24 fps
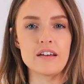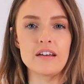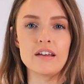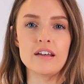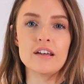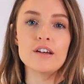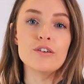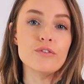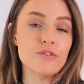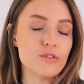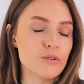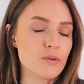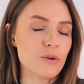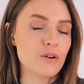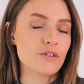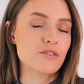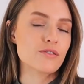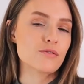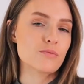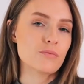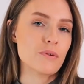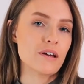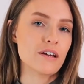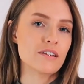If you want
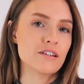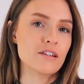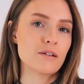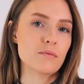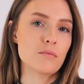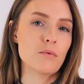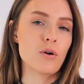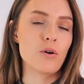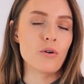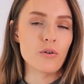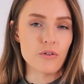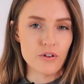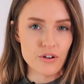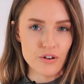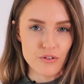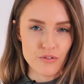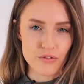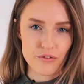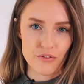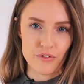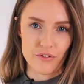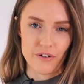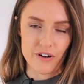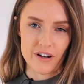to make them
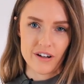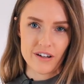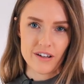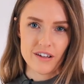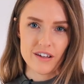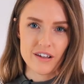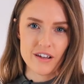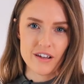oil-free,